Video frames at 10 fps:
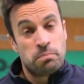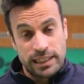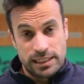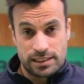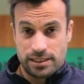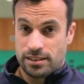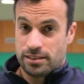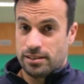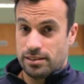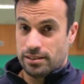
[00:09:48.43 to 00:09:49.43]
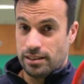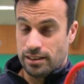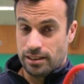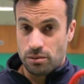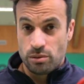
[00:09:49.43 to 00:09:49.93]
Please
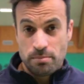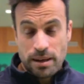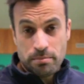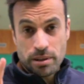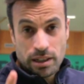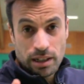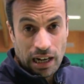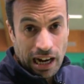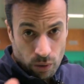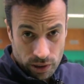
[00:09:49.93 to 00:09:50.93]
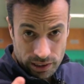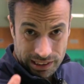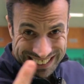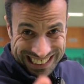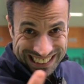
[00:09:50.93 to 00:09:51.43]
remember our
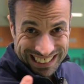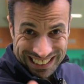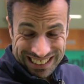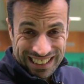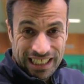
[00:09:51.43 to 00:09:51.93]
deal.